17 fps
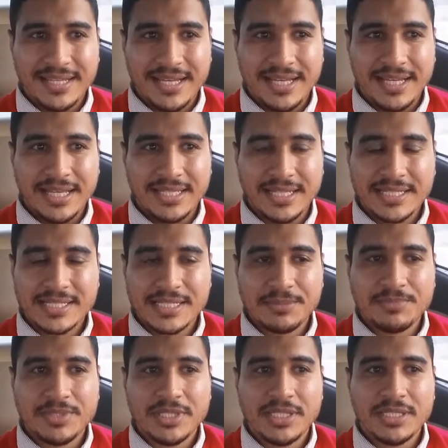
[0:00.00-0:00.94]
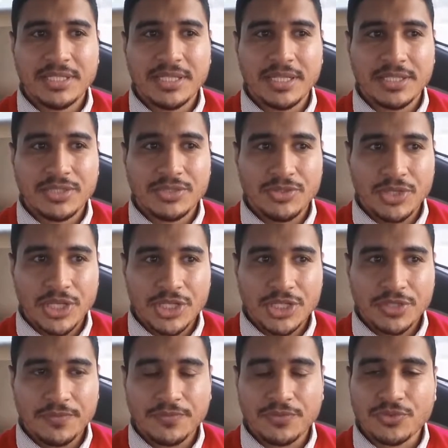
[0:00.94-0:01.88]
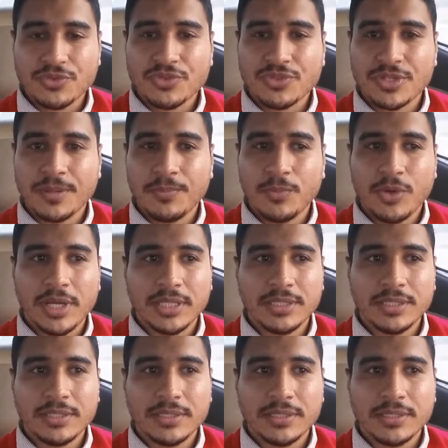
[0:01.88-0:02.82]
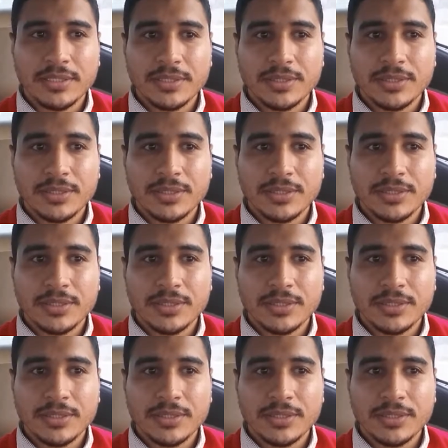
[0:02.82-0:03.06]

and accepting education for someone